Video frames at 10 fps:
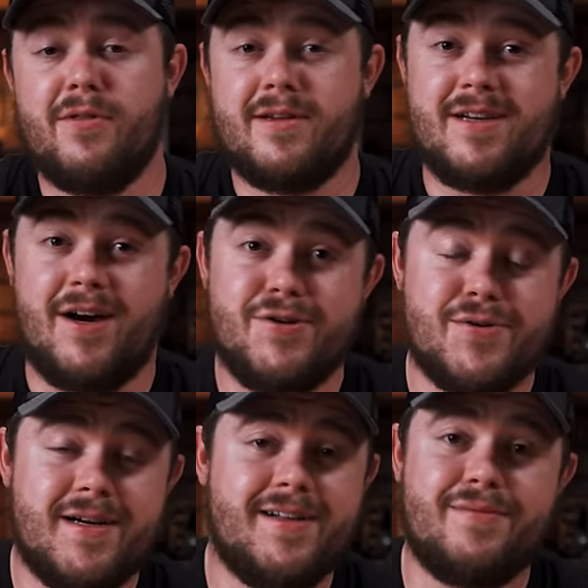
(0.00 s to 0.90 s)
The
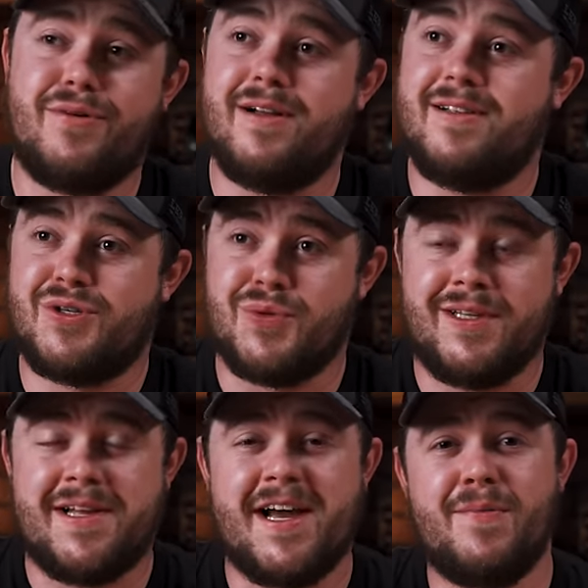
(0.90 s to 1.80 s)
Tundra, while it's
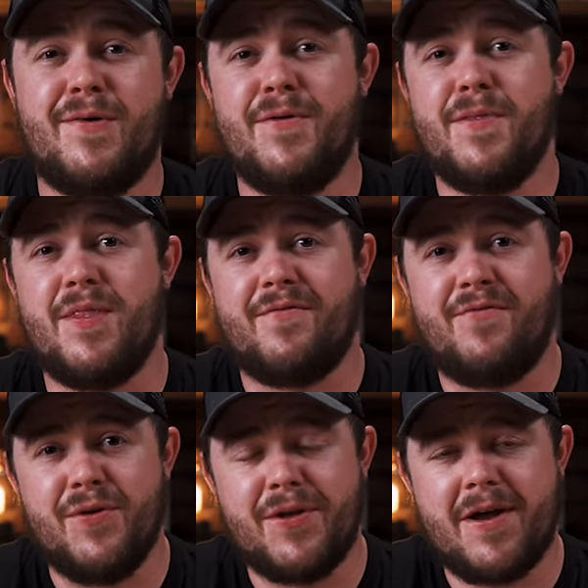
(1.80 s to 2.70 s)
reliable, the
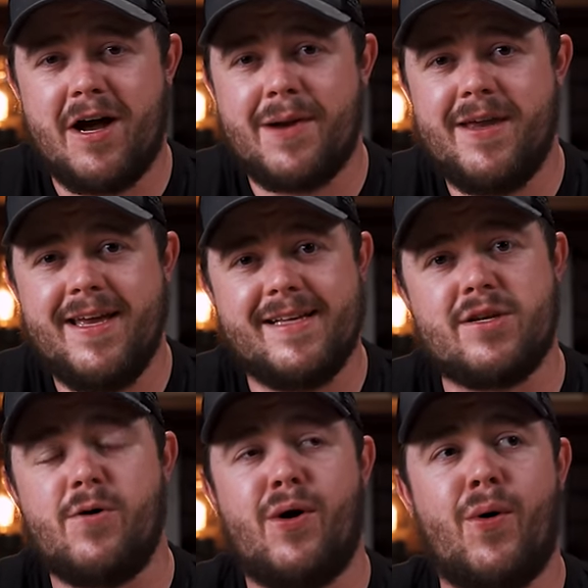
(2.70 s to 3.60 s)
fuel economy
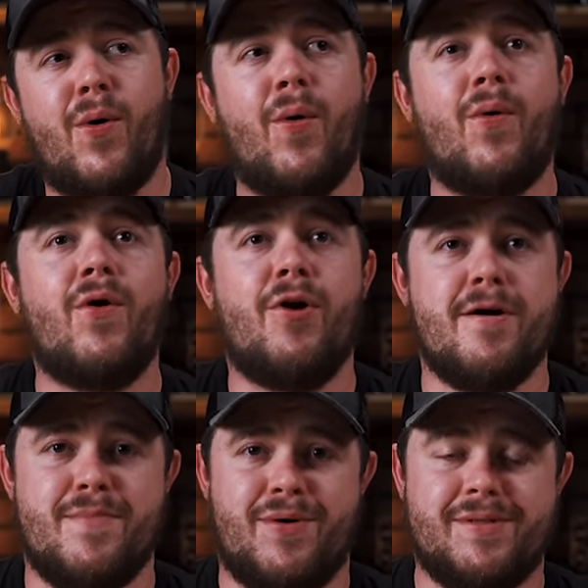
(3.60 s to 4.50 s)
is
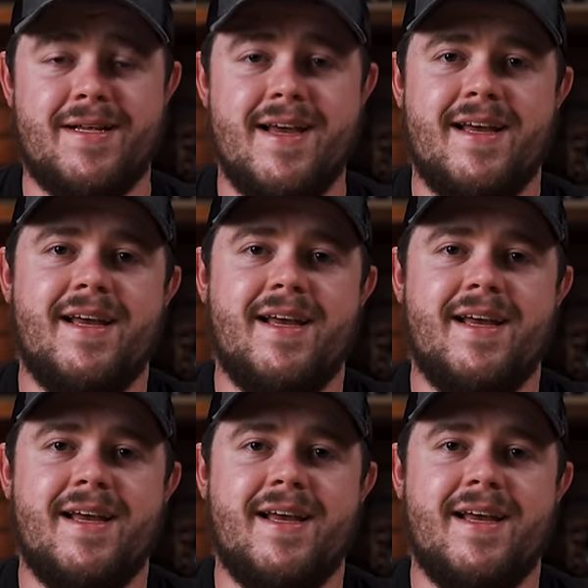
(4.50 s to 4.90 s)
horrible.